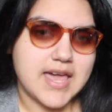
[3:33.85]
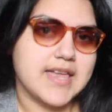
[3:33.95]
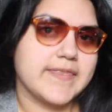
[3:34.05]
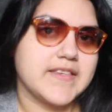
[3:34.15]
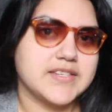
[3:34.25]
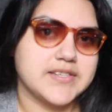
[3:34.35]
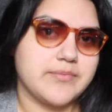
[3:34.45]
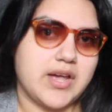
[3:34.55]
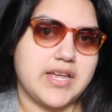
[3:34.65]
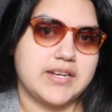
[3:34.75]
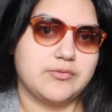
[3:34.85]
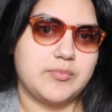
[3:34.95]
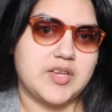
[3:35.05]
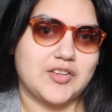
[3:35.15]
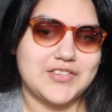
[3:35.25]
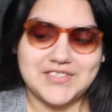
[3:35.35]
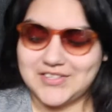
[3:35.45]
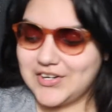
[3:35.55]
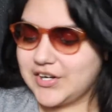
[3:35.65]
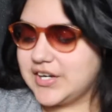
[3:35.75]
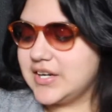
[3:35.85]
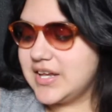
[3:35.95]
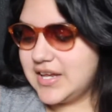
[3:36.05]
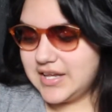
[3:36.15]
and this is why it will be on the screen.